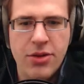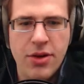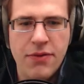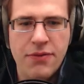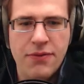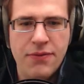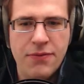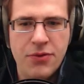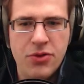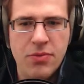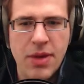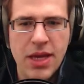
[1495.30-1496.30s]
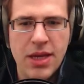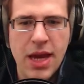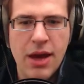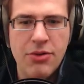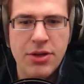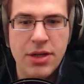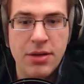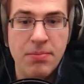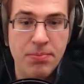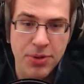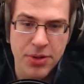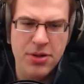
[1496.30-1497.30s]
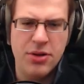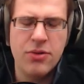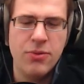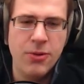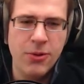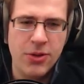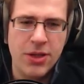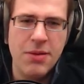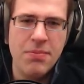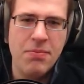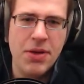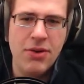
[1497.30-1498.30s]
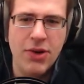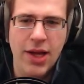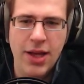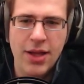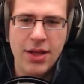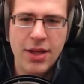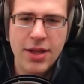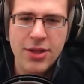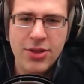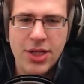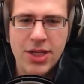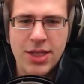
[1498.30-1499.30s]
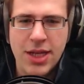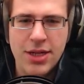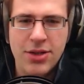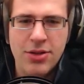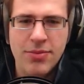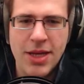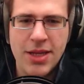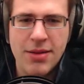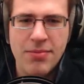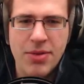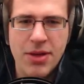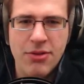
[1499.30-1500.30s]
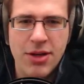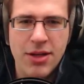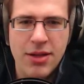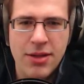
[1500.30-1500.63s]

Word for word: you have to make carrot and burdock root kimpiwa. I decided to make kimpiwa.